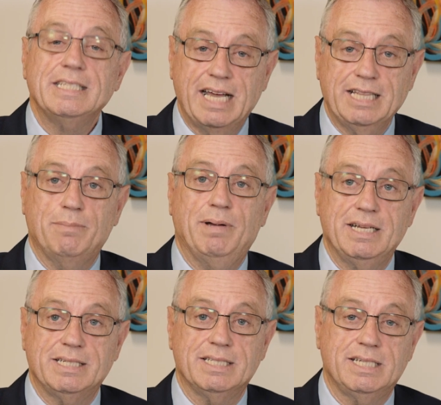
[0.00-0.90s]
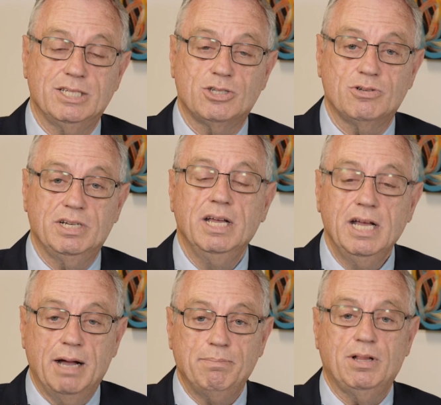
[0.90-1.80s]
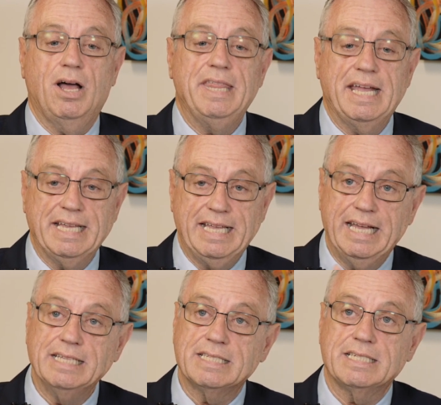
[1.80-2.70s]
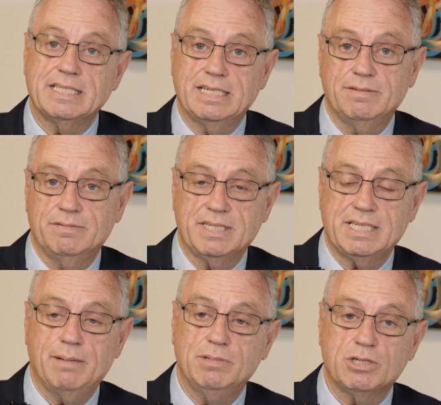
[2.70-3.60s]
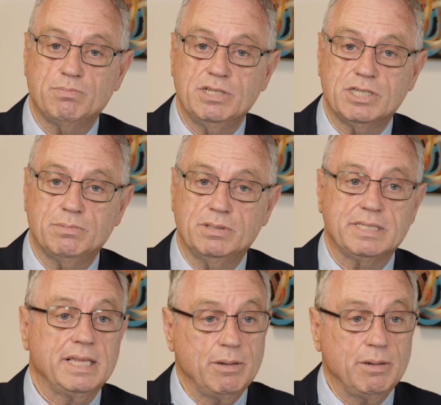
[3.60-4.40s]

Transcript: take the patient's history, apply that against a set of established principles,